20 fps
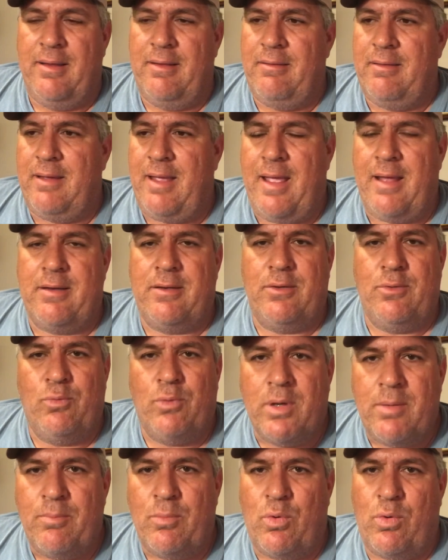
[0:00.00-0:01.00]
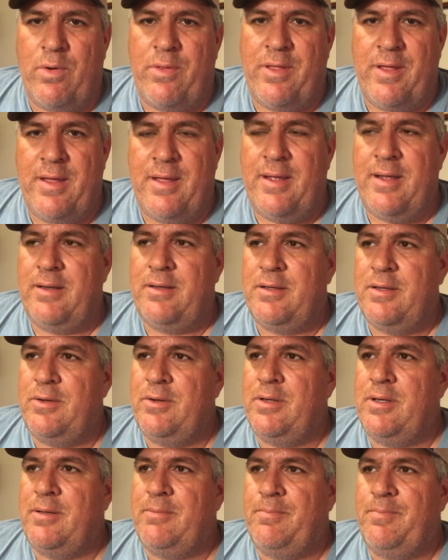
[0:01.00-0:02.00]
Can't do one more thing
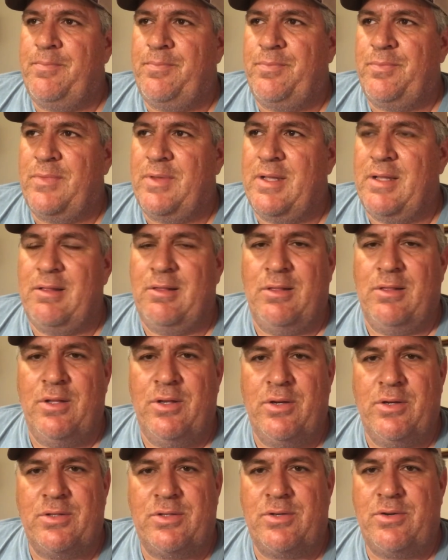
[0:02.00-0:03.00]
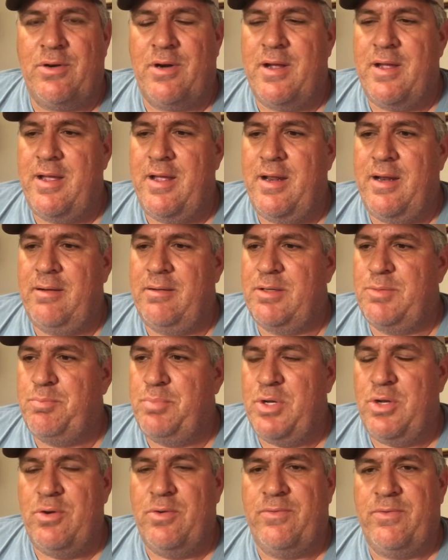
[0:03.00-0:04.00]
to it. It looks great. It's
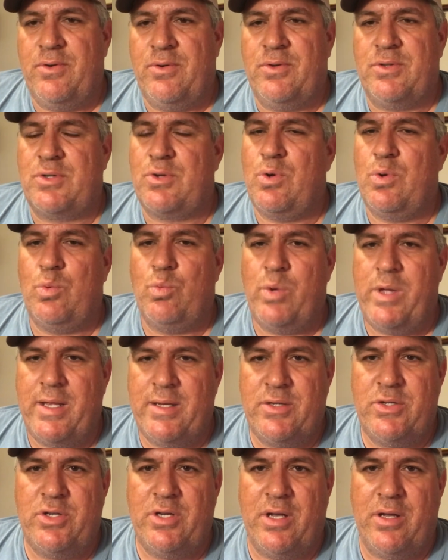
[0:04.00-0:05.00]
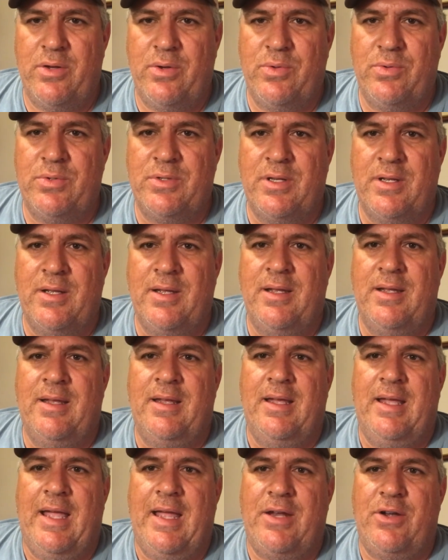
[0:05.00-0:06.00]
beautiful. It's going to win shows.
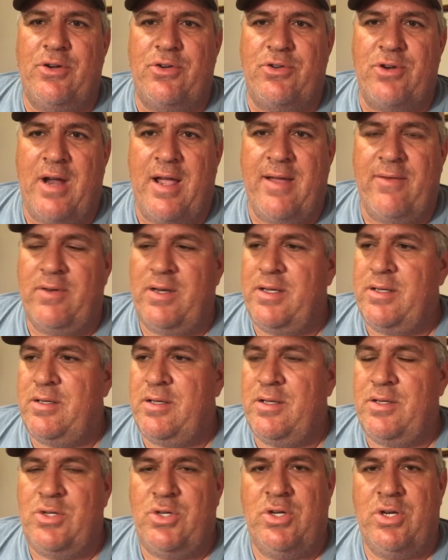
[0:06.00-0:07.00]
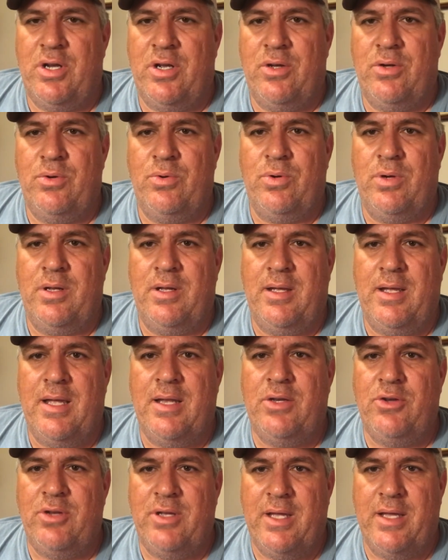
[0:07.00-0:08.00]
And you're driving it to a show
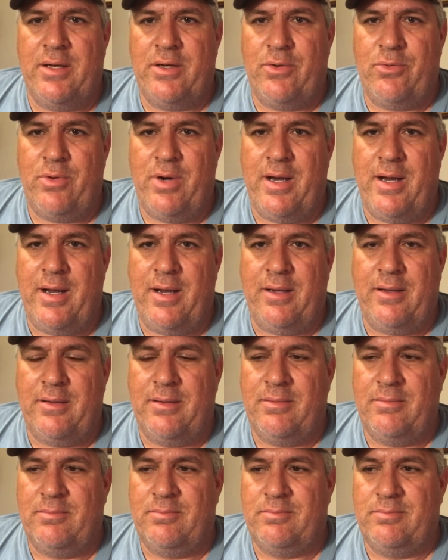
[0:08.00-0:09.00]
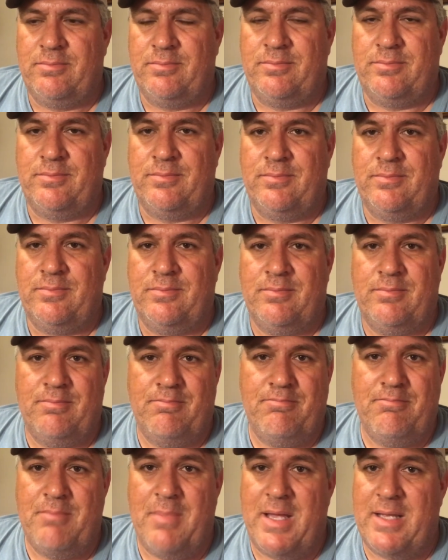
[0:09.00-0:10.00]
and you get in a wreck.
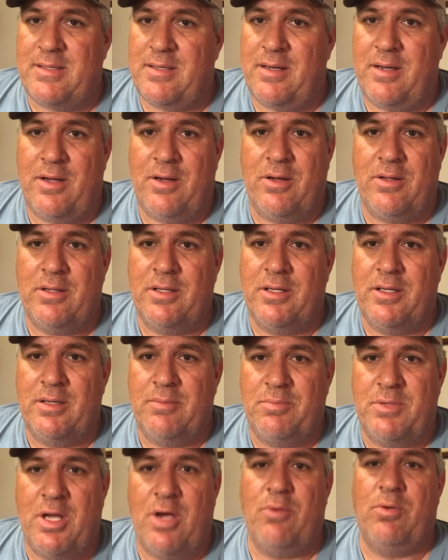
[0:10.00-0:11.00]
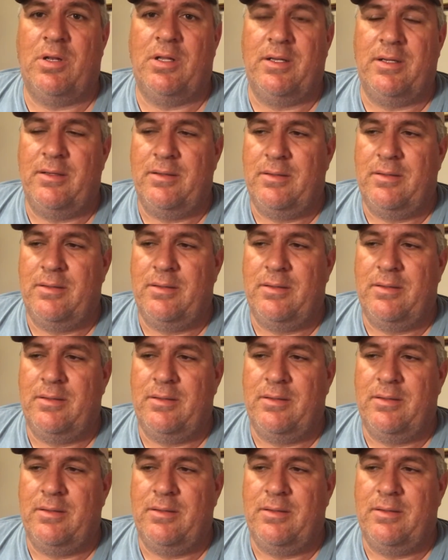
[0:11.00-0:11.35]
Mess it all up. Total it.